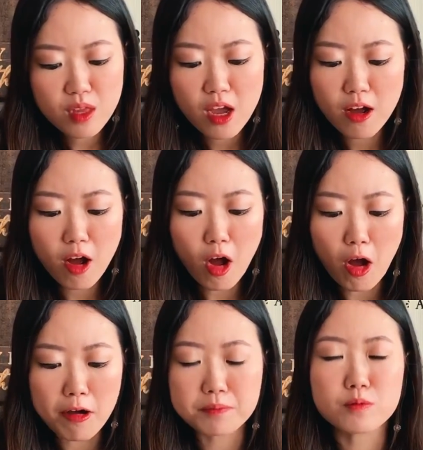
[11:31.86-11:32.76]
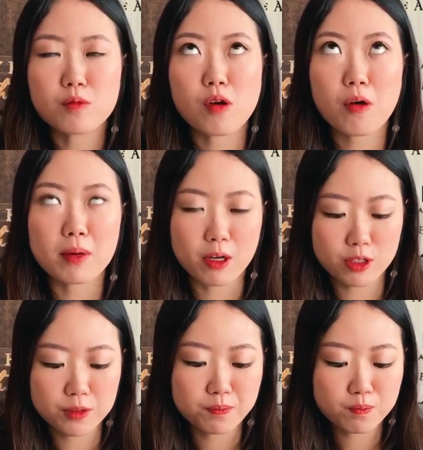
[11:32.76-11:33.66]
Oh my gosh,
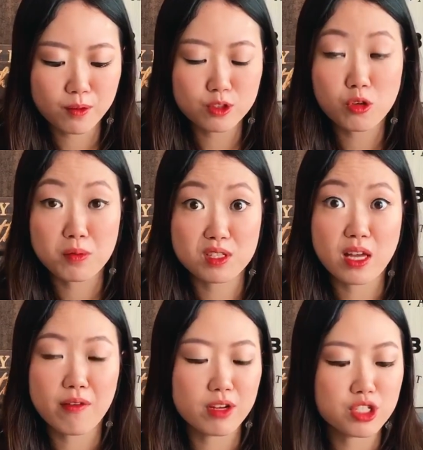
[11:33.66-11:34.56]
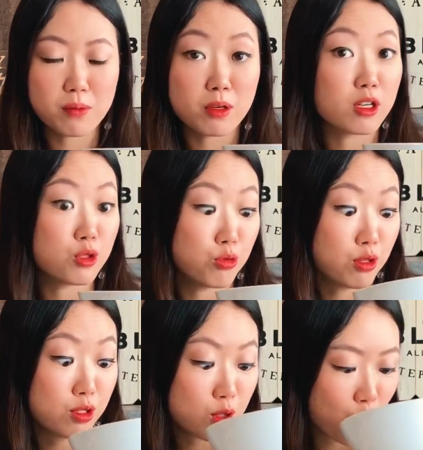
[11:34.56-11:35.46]
it's gonna be savage, and I'm gonna do
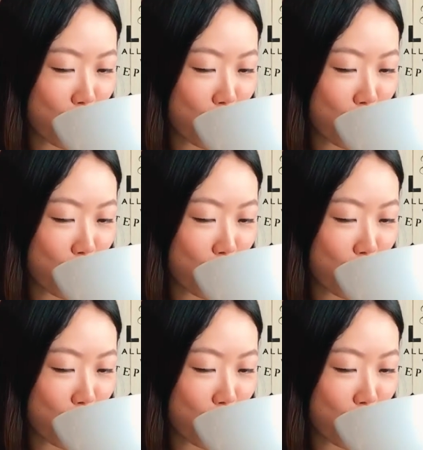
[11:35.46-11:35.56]
this.